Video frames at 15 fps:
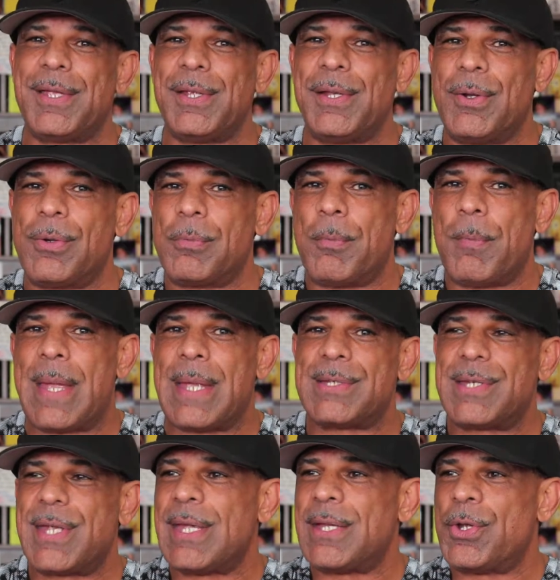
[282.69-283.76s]
You don't
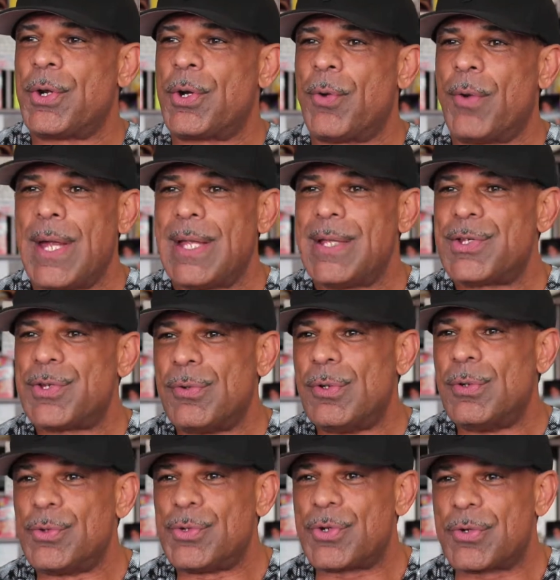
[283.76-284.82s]
maintain your grades, you
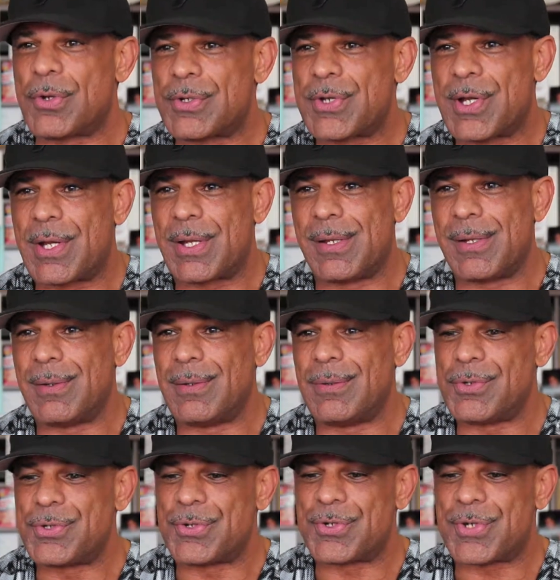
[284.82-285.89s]
lose
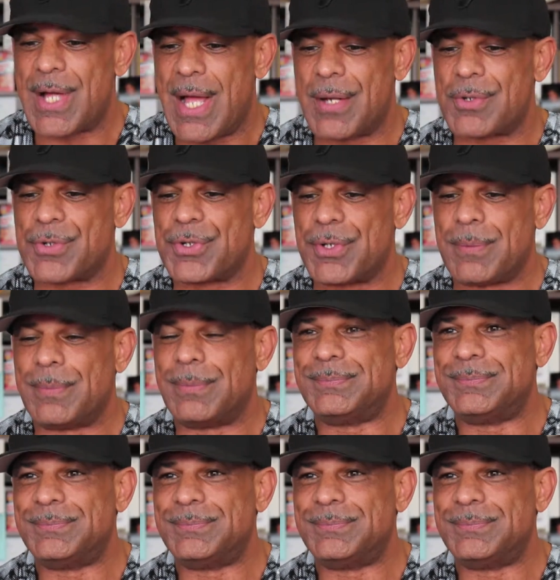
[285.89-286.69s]
your scholarship.